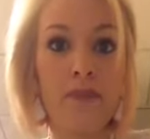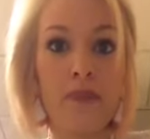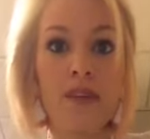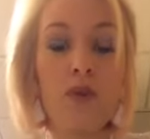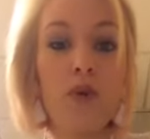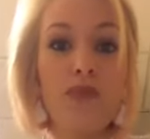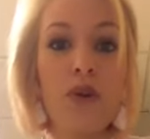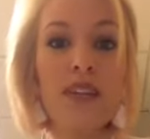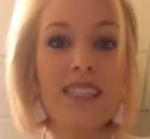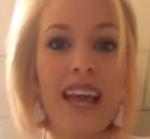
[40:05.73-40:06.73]
So if you're
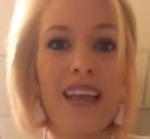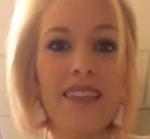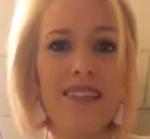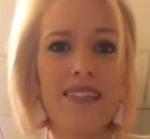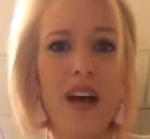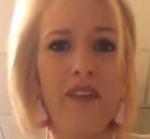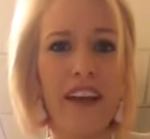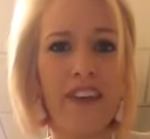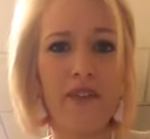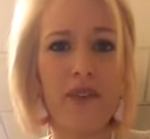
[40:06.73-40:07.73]
saying these
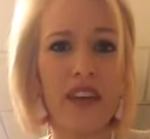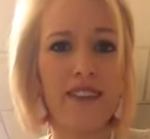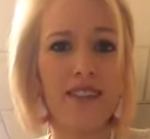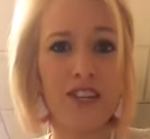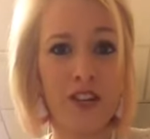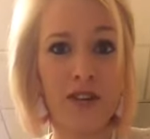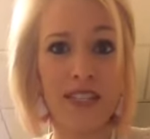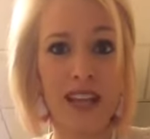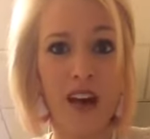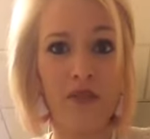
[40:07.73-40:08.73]
self-hateful things to
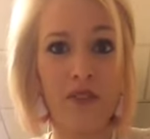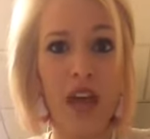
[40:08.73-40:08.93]
yourself